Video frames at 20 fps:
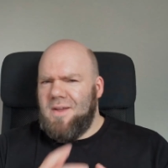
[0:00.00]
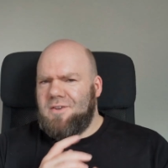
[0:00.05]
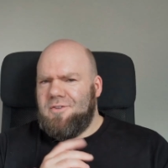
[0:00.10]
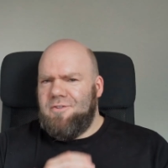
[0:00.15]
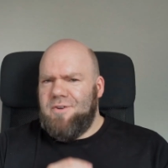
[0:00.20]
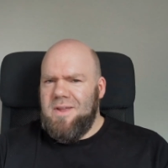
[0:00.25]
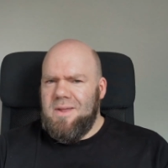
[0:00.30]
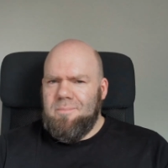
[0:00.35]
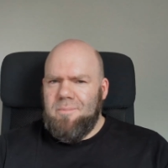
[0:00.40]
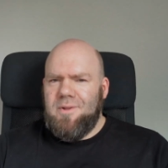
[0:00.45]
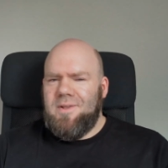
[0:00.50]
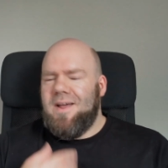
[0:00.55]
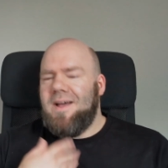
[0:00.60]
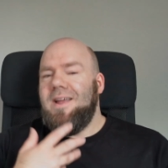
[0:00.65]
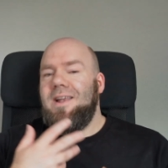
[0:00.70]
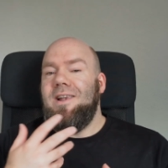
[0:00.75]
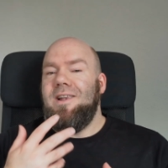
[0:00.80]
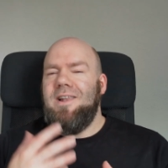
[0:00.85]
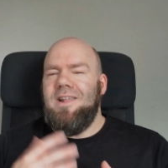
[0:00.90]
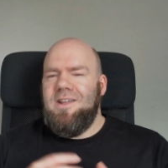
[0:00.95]
victory, but
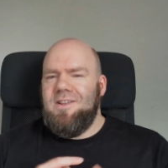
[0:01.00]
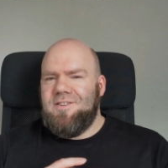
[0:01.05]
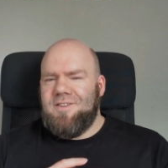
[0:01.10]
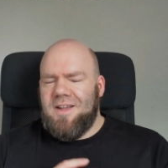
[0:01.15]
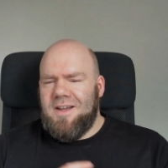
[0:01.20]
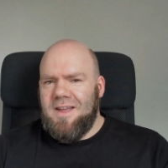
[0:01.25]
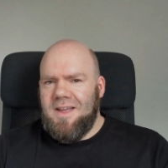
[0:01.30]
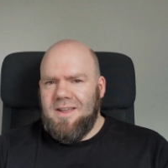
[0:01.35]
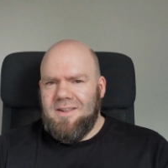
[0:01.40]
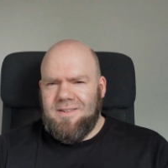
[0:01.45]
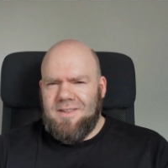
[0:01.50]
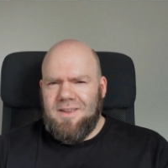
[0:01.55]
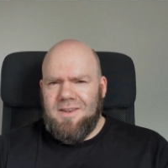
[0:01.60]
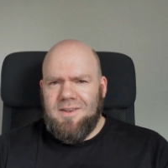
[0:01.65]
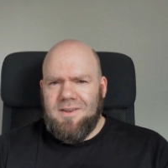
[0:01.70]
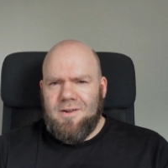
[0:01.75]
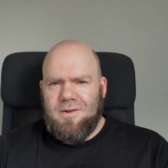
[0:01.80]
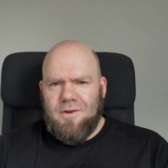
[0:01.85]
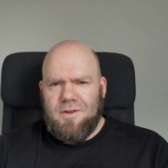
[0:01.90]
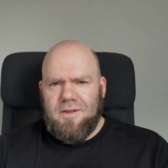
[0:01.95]
at least I
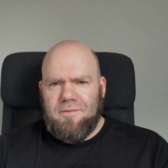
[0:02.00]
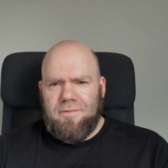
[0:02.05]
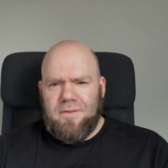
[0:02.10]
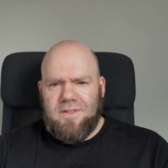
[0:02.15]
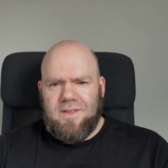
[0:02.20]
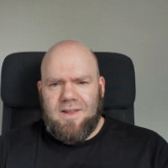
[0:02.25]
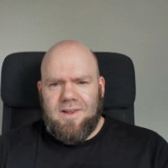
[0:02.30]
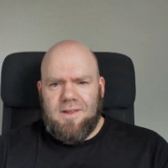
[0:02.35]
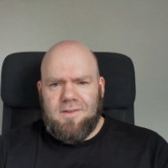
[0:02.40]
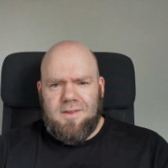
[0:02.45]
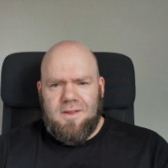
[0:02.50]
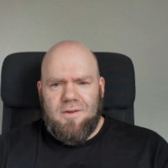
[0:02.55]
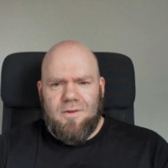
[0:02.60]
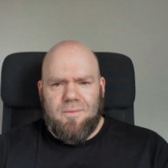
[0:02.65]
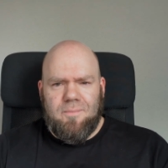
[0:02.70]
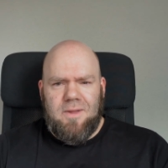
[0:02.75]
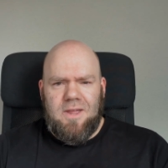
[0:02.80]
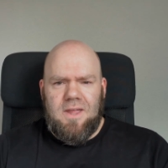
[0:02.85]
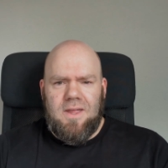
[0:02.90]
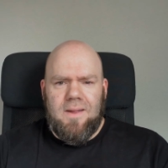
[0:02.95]
didn't got a fatality
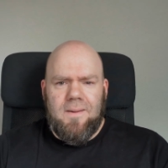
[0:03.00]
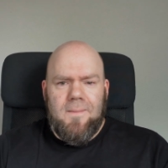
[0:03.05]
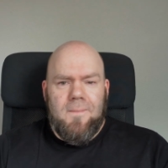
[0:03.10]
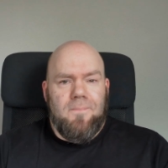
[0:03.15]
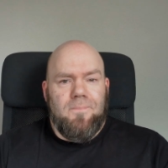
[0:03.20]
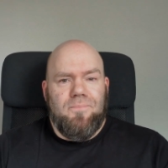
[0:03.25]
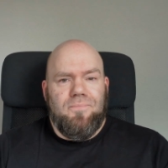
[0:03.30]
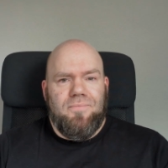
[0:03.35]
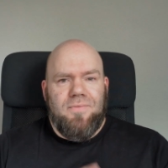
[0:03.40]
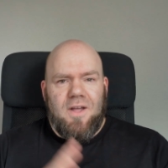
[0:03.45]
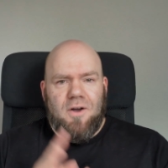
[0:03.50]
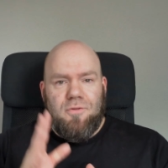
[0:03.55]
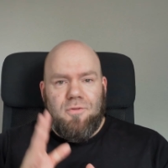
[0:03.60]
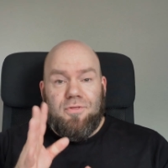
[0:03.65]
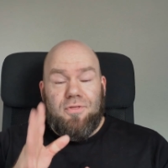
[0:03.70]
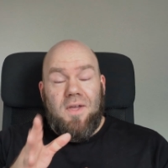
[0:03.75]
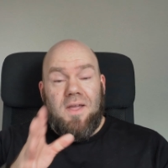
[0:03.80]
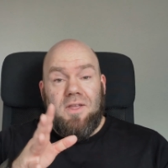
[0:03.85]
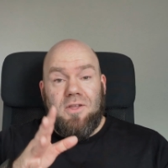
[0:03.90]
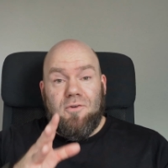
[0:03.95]
on me. Now
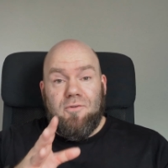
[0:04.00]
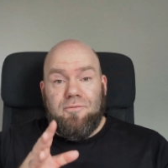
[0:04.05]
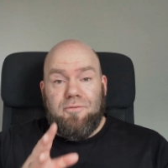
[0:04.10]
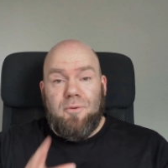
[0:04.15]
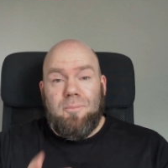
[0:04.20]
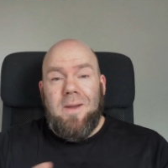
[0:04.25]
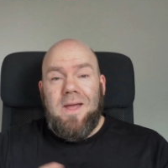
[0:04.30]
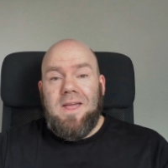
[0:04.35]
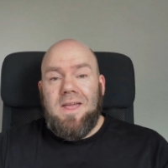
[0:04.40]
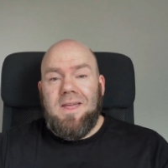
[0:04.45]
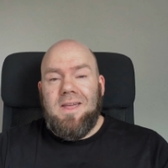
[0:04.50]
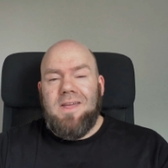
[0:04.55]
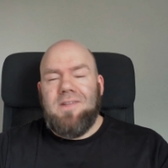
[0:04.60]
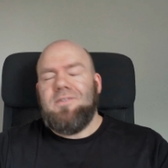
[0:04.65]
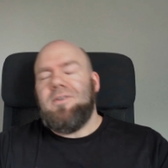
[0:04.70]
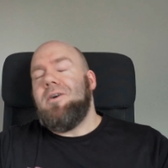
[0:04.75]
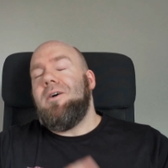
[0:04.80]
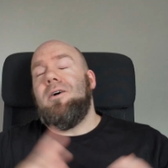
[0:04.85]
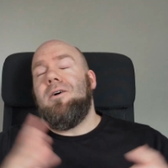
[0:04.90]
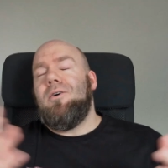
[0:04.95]
thank you for making
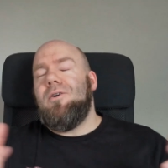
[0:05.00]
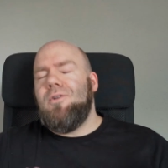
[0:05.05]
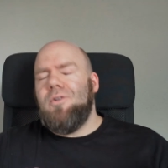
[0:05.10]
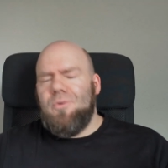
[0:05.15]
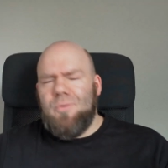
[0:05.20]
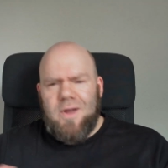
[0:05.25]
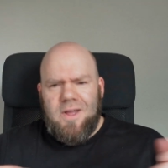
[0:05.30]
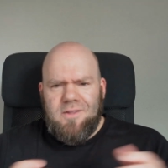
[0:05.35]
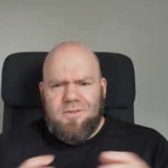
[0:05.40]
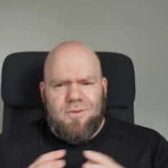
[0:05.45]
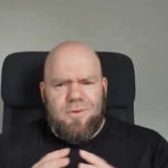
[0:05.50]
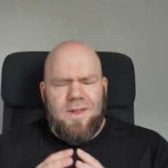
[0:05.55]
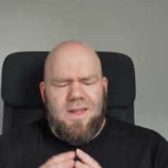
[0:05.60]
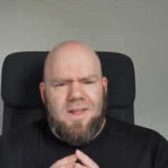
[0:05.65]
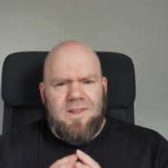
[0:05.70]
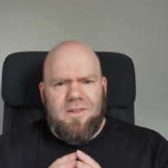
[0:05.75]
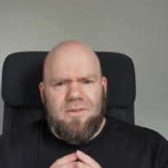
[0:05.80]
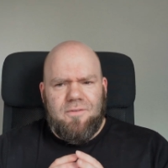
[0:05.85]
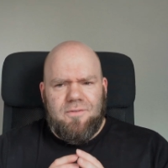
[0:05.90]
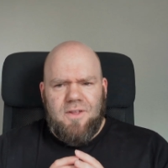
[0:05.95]
it all the way to
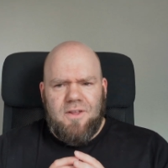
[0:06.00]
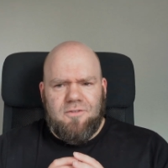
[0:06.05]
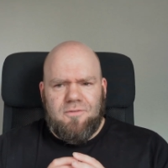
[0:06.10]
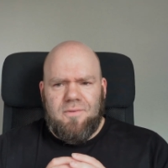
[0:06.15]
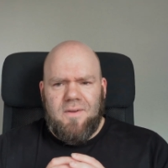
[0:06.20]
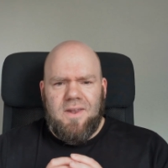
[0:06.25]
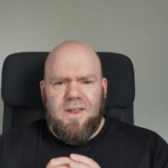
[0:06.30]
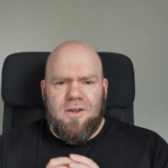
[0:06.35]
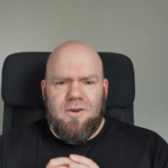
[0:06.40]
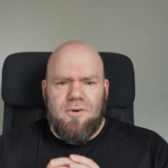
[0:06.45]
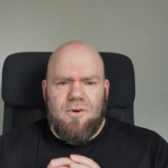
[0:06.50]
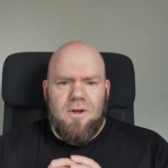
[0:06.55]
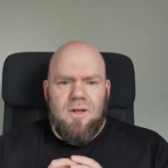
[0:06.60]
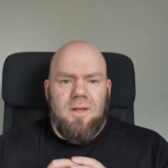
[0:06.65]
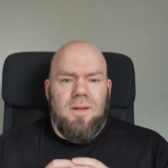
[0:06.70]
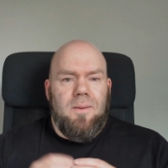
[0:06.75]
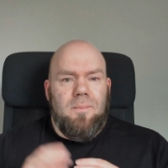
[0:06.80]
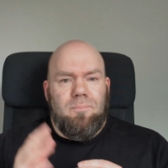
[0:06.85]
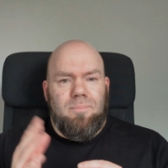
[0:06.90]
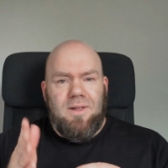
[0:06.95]
the end of this video.
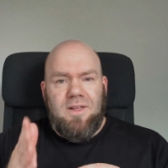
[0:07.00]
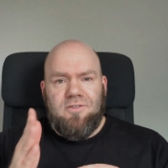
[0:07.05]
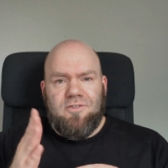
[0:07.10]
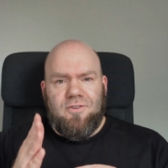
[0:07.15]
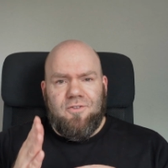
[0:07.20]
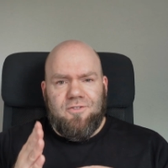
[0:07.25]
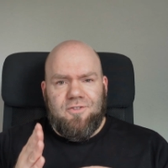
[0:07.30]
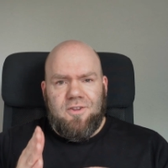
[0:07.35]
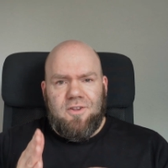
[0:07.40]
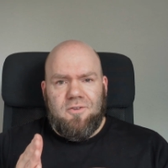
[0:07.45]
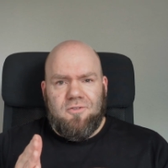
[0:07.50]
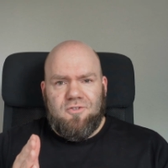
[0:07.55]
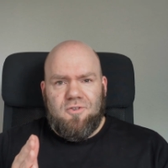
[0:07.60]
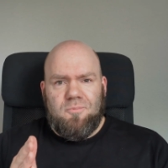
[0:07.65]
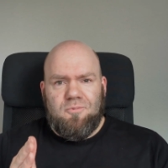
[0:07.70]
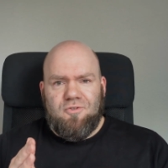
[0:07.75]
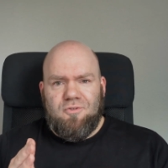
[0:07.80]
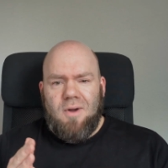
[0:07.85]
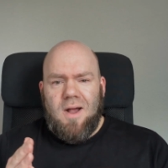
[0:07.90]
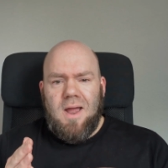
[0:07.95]
Please consider
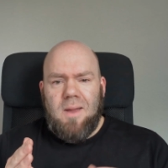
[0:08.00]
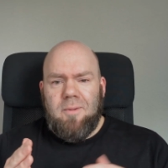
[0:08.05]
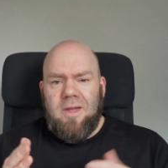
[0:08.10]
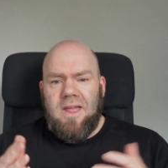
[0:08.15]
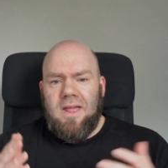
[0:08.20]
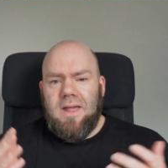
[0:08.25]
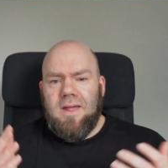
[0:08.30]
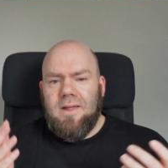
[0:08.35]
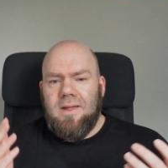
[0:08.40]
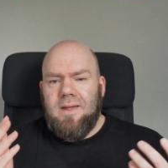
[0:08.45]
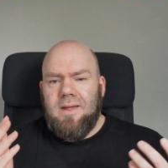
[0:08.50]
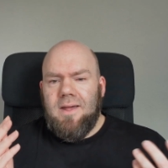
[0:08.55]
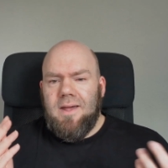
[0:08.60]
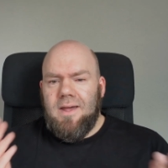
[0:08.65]
subscribing.